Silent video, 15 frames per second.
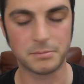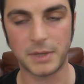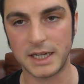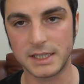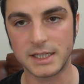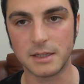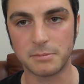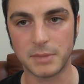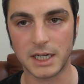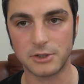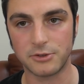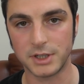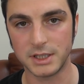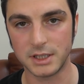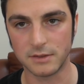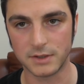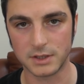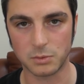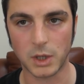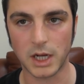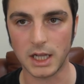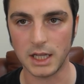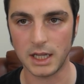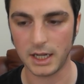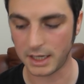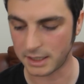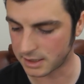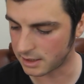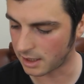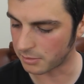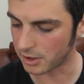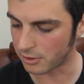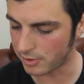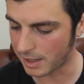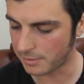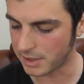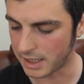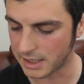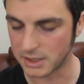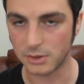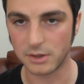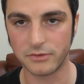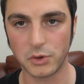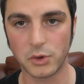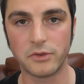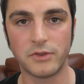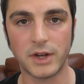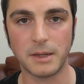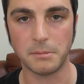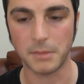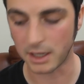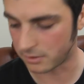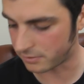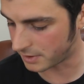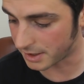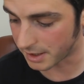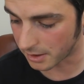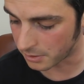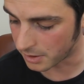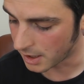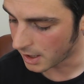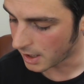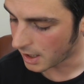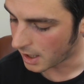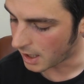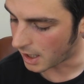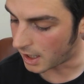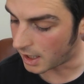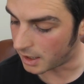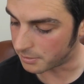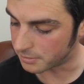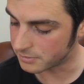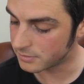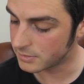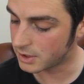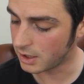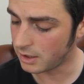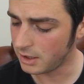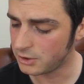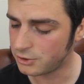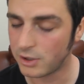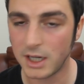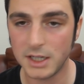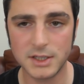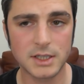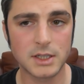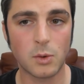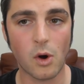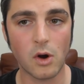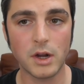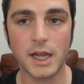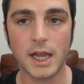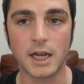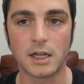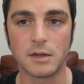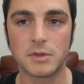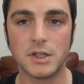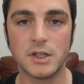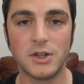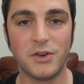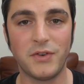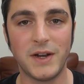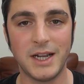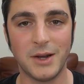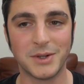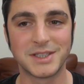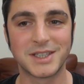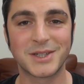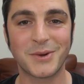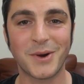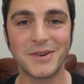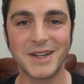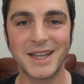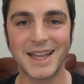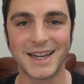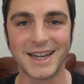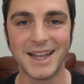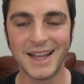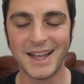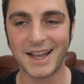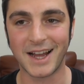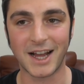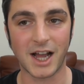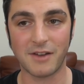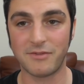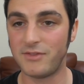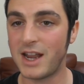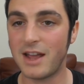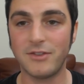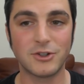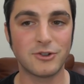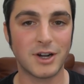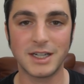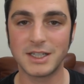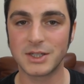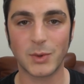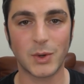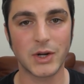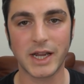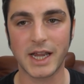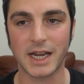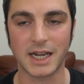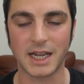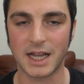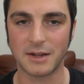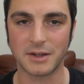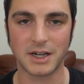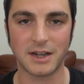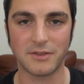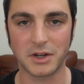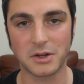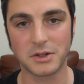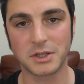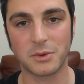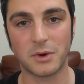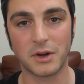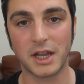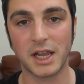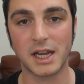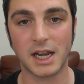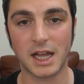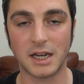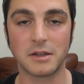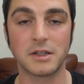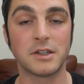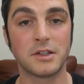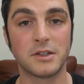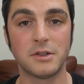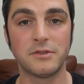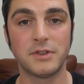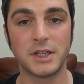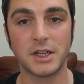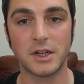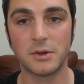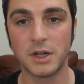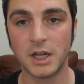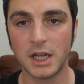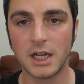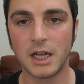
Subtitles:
basic battery stuff as well. I'm going to wrap that into a viewer vape mail video. I'm going to do a video on squonking. I've never tried squonking. I'm going to have a go at squonking, and I'm going to do a video